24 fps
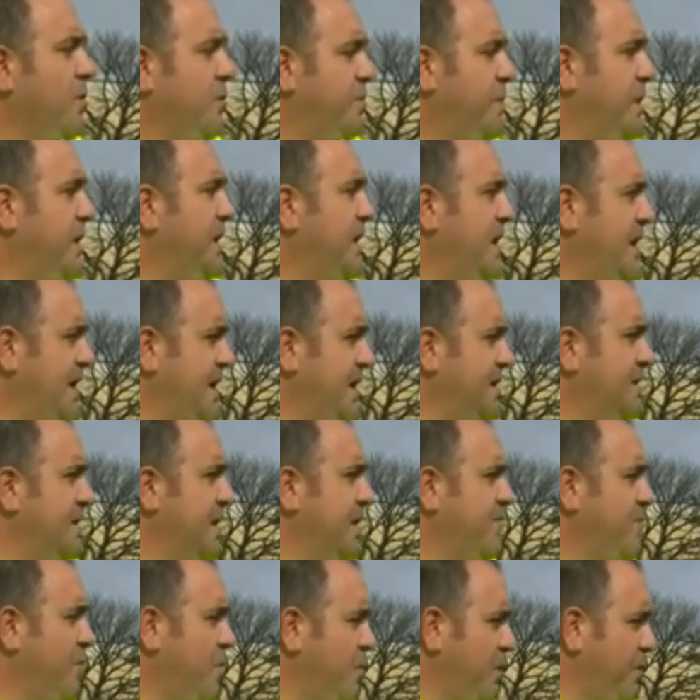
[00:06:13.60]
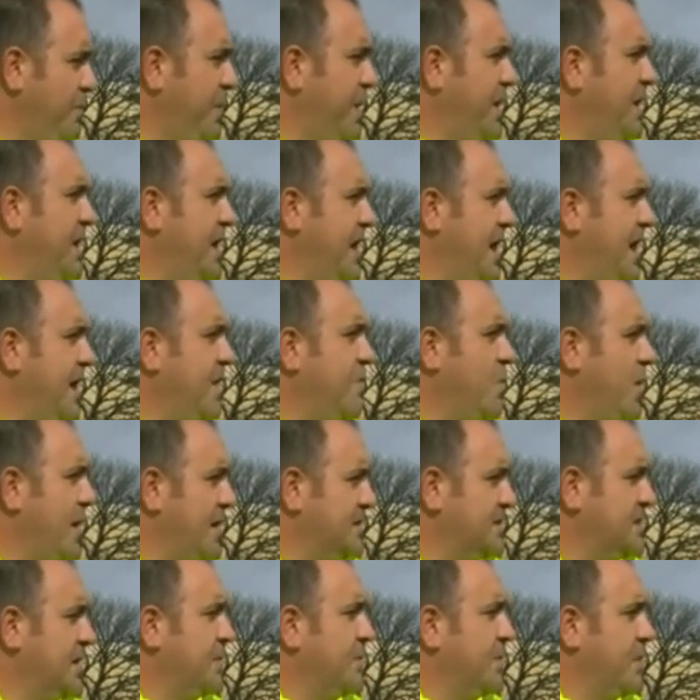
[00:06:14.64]
Fort Worth P D, Fort Worth P
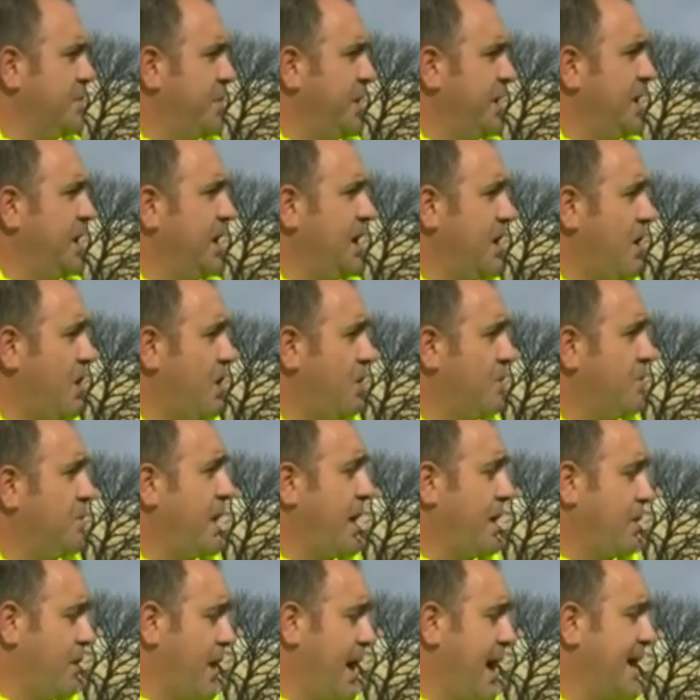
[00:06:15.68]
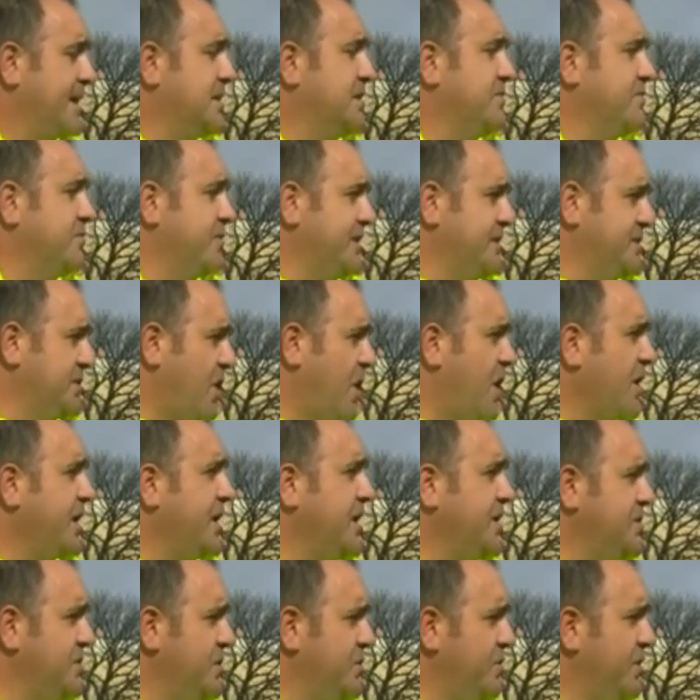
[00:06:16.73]
D, and White Settlement P D are are actively
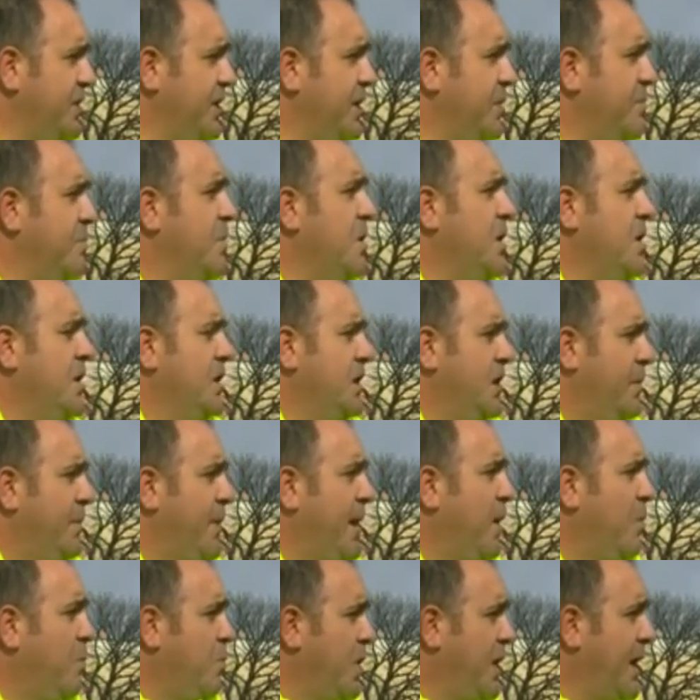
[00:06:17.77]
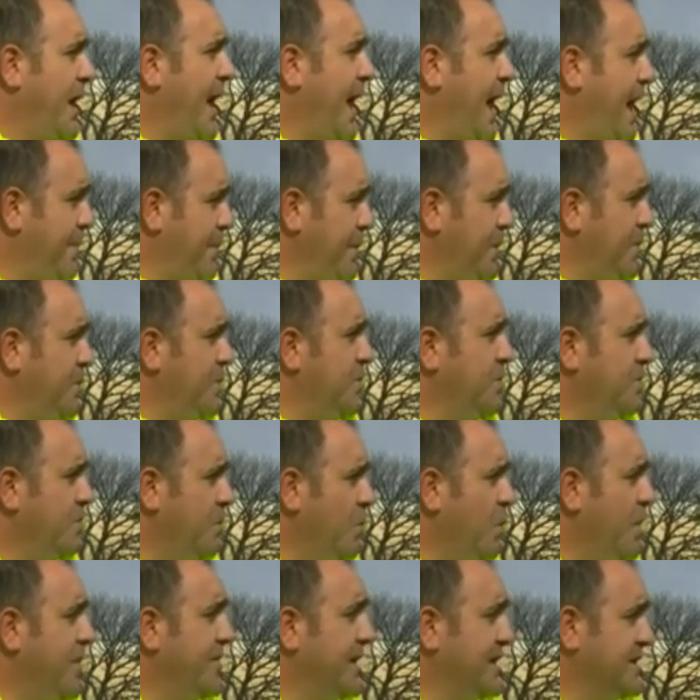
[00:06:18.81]
talking to them about what
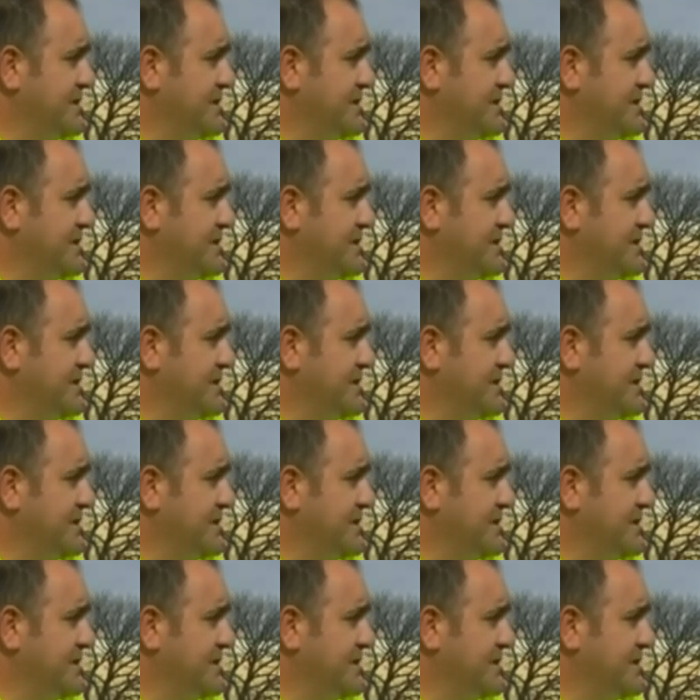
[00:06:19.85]
happened,